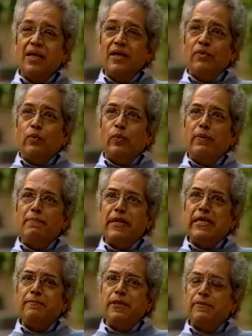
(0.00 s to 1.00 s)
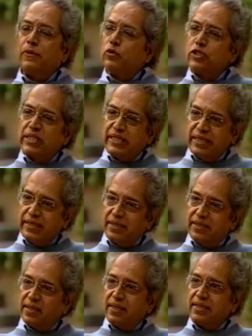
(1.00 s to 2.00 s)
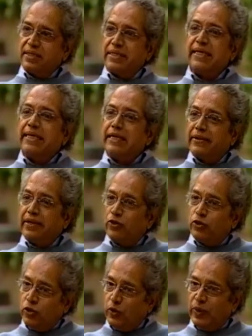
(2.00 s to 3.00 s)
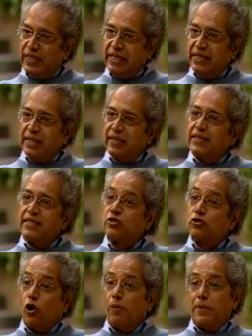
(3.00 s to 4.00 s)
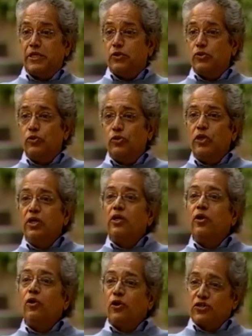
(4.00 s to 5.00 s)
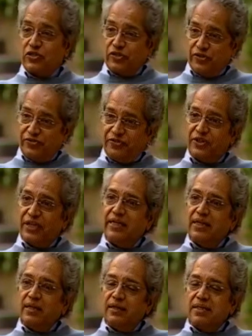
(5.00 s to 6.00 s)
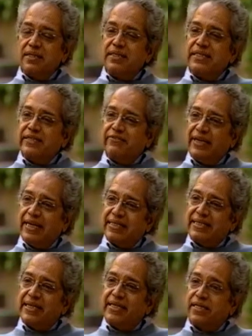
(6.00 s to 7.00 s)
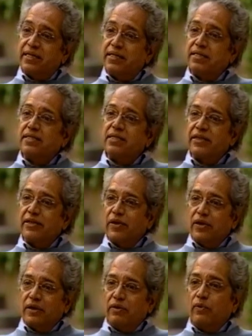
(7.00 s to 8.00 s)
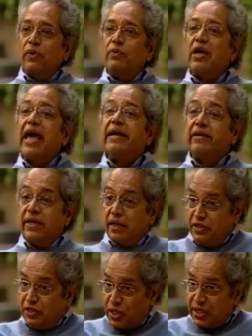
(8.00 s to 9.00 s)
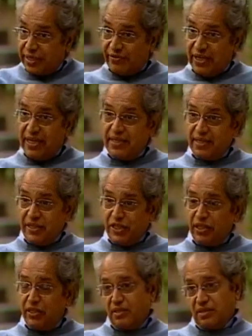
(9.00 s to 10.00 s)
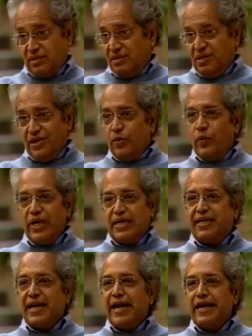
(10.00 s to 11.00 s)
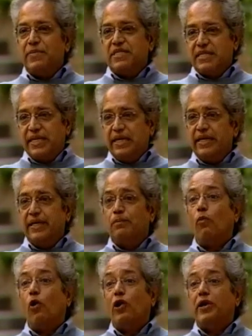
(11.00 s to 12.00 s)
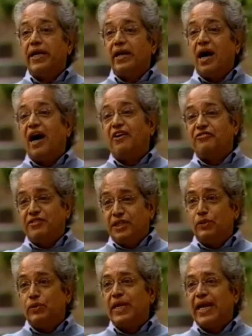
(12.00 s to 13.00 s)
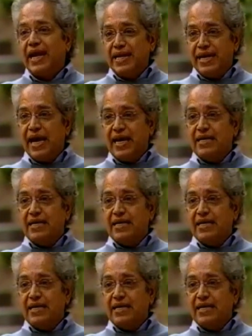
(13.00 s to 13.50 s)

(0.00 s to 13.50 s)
Well, many people would say this has really nothing to do with Indian. This is common to lots of civilizations, agricultural civilizations, where time is really morning, afternoon, and night.